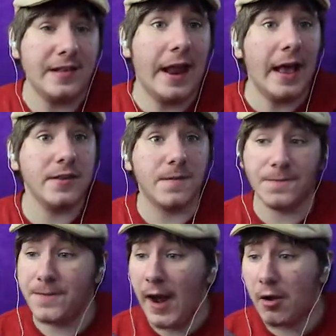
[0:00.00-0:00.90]
And it has a
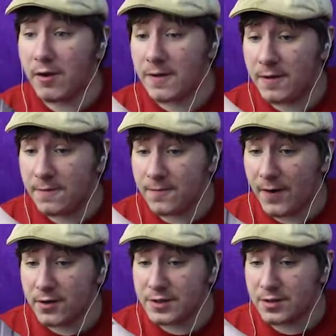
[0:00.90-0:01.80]
fairly
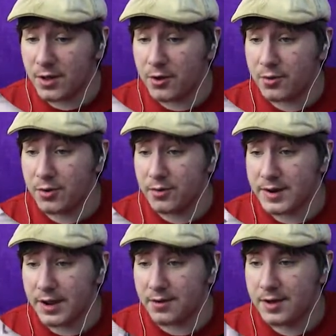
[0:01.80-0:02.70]
low
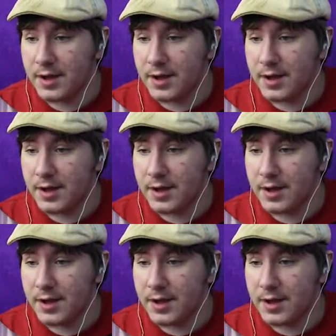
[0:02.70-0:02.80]
cooldown